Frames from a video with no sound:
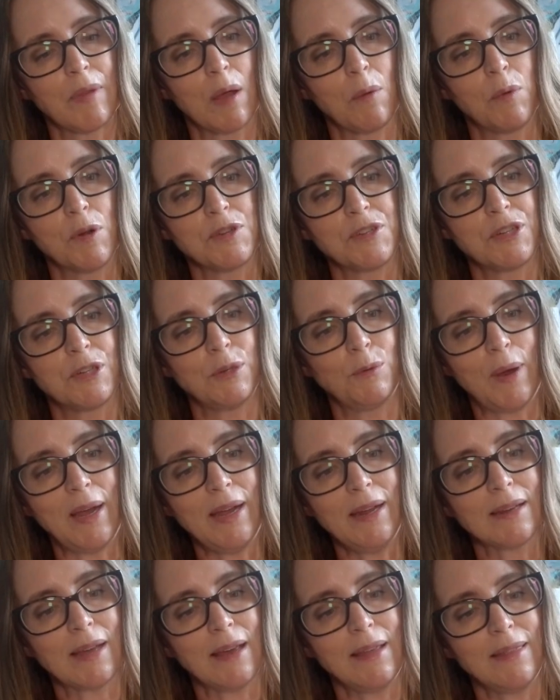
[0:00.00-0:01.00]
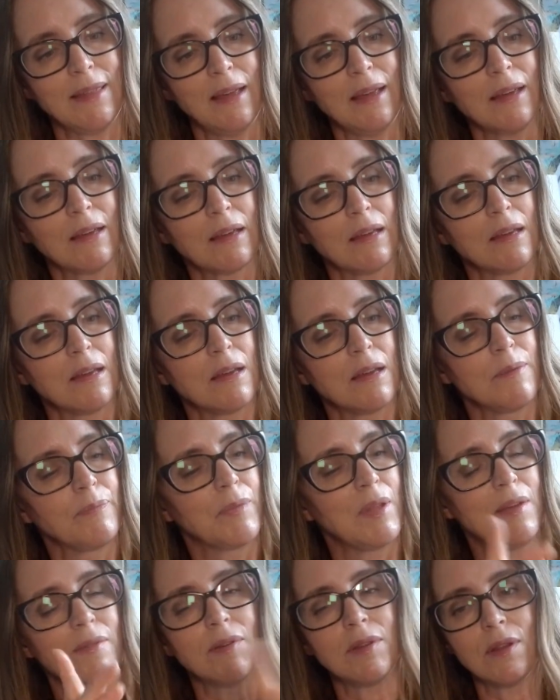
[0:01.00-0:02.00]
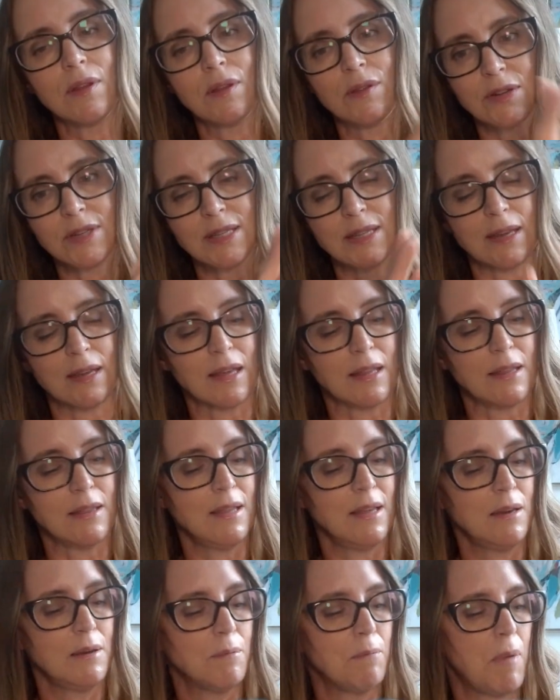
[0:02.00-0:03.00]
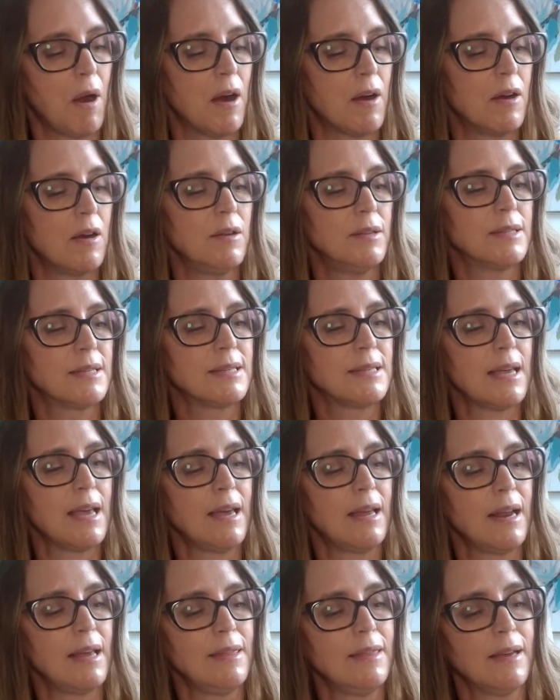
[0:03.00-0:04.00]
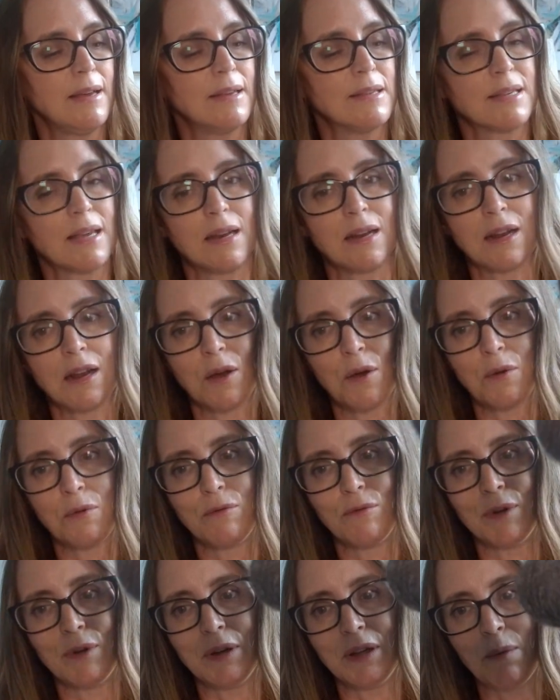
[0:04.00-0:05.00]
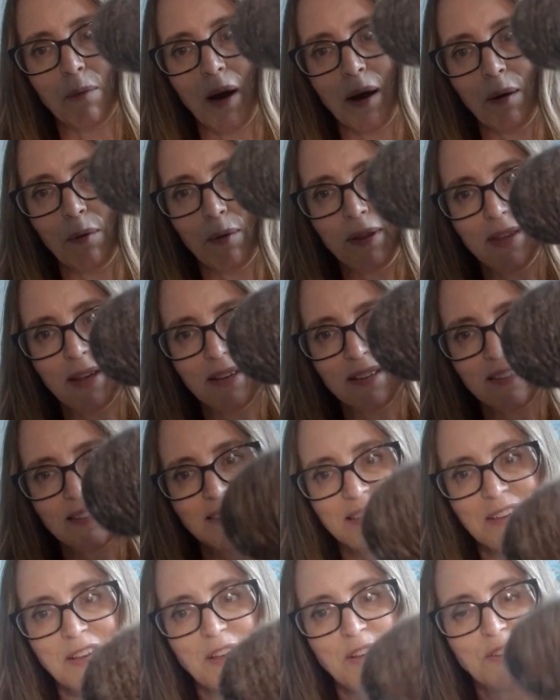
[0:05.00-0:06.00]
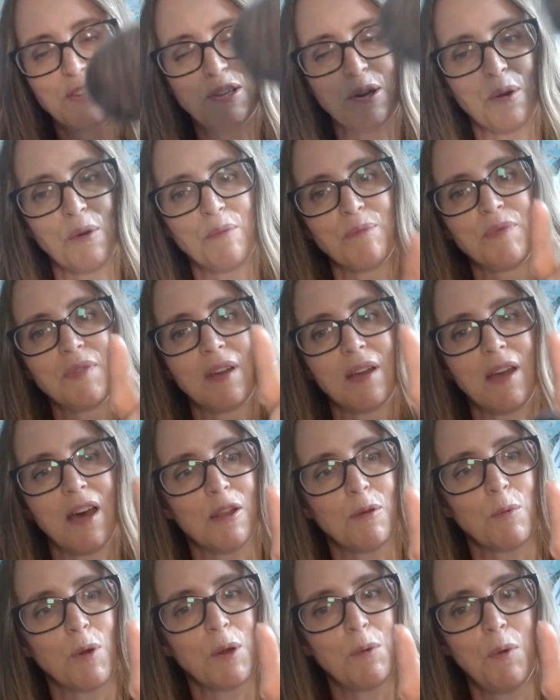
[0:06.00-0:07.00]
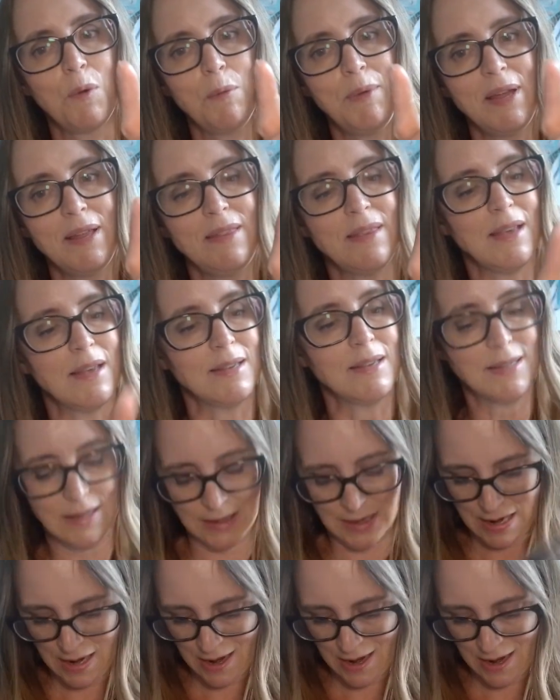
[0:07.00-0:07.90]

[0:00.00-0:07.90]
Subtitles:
worsted weight, I think, even though there's thick and thin parts, and I think it's going to go really well with this. So the color work will be in this.